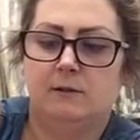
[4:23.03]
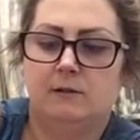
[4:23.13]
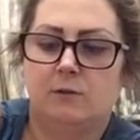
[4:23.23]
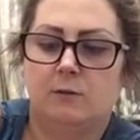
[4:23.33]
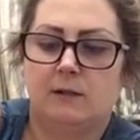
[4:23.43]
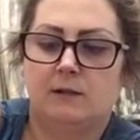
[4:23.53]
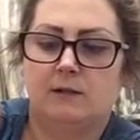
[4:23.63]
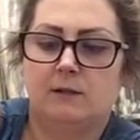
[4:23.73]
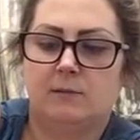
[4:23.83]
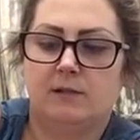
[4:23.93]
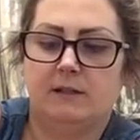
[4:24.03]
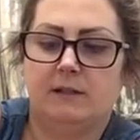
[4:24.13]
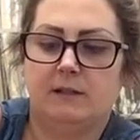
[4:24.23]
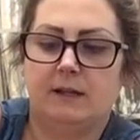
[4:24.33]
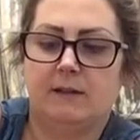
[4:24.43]
Don't want it to
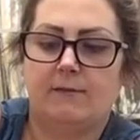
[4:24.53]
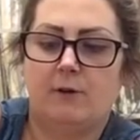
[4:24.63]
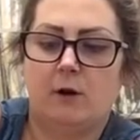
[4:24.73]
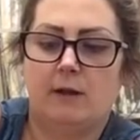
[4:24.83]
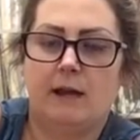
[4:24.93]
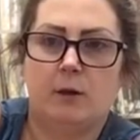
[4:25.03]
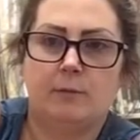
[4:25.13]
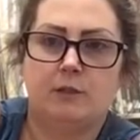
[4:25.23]
completely like fall out,